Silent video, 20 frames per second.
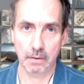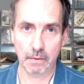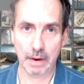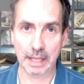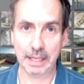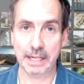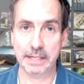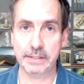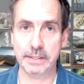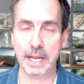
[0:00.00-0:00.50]

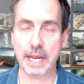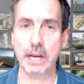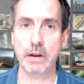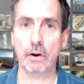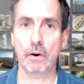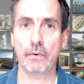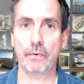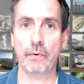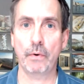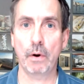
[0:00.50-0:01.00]
right? Let's say
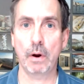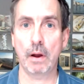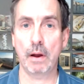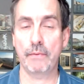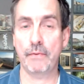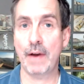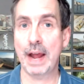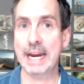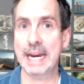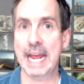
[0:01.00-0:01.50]
you're for
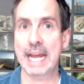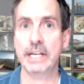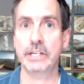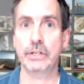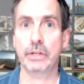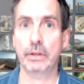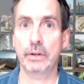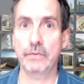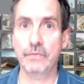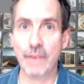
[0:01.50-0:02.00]
a
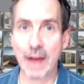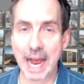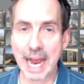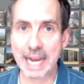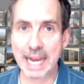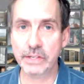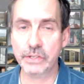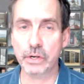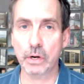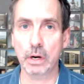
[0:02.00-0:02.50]
financial
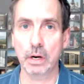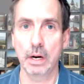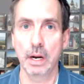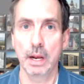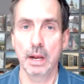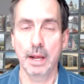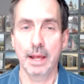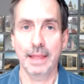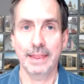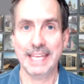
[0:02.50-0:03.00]
advisor.
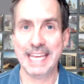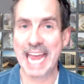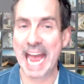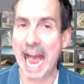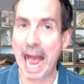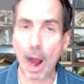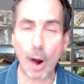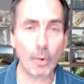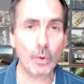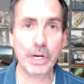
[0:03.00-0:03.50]
The
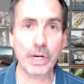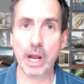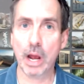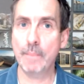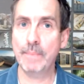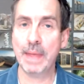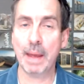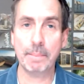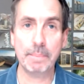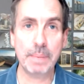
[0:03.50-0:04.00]

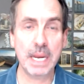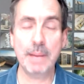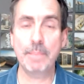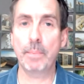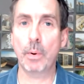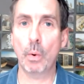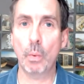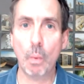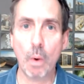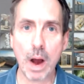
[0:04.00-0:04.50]
outcome that
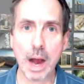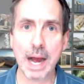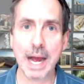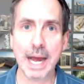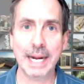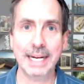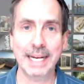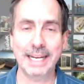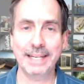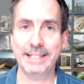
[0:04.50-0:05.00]
people
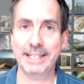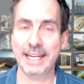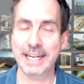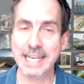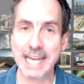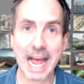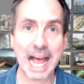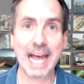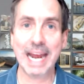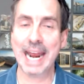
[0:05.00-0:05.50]
want is to
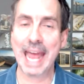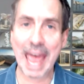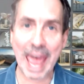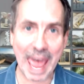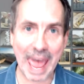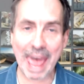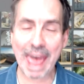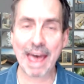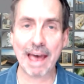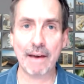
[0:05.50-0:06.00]
not
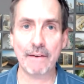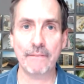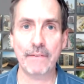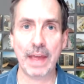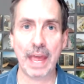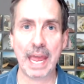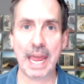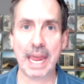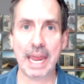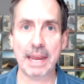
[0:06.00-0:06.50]

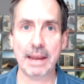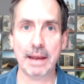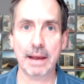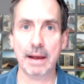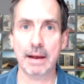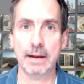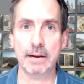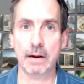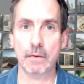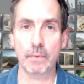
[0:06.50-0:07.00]
have a
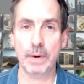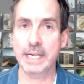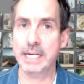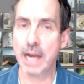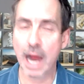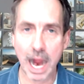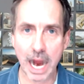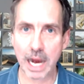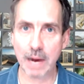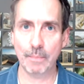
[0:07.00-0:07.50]

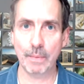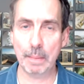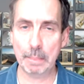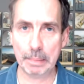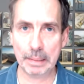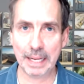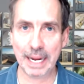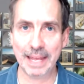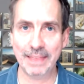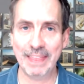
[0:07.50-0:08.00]
retirement
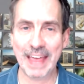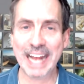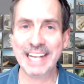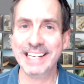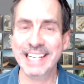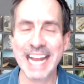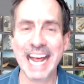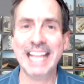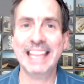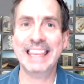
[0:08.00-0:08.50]
plan.
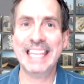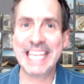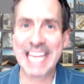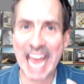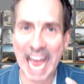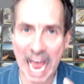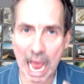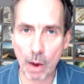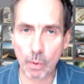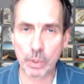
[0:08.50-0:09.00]
That's not
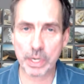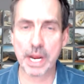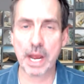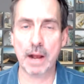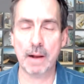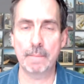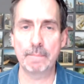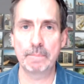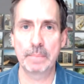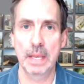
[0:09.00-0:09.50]
the
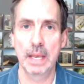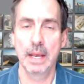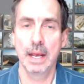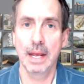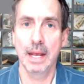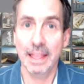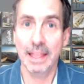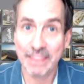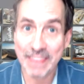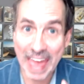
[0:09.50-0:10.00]
outcome.
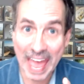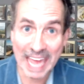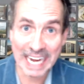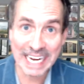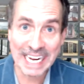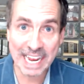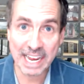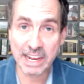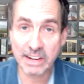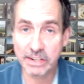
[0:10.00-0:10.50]

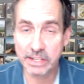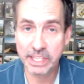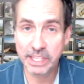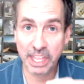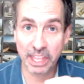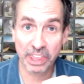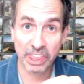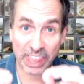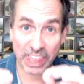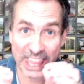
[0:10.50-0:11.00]
That is
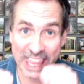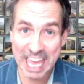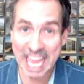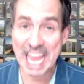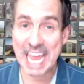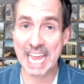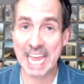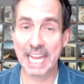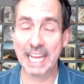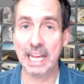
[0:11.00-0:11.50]
the
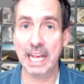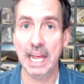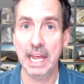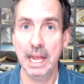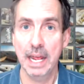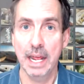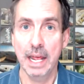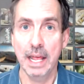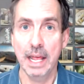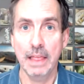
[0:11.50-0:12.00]
thing
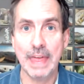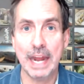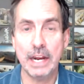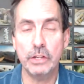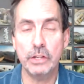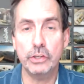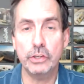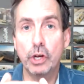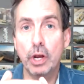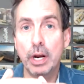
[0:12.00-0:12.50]
that
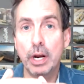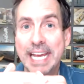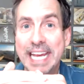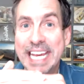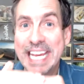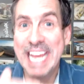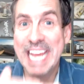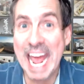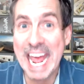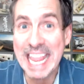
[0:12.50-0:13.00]
is going to
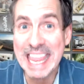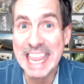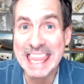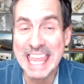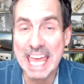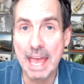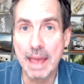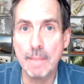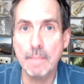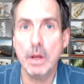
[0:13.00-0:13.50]
get
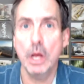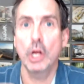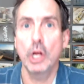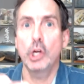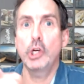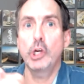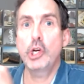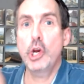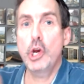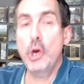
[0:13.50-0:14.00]
them
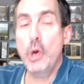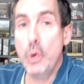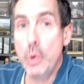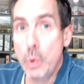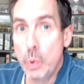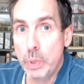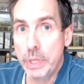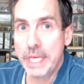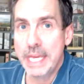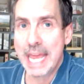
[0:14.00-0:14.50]

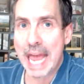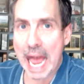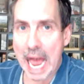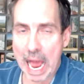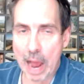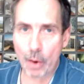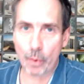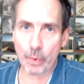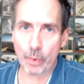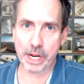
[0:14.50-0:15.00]
to the
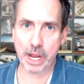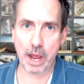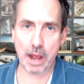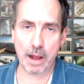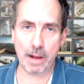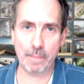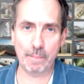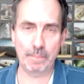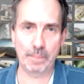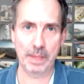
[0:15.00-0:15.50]

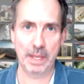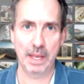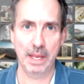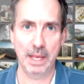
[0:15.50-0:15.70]
outcome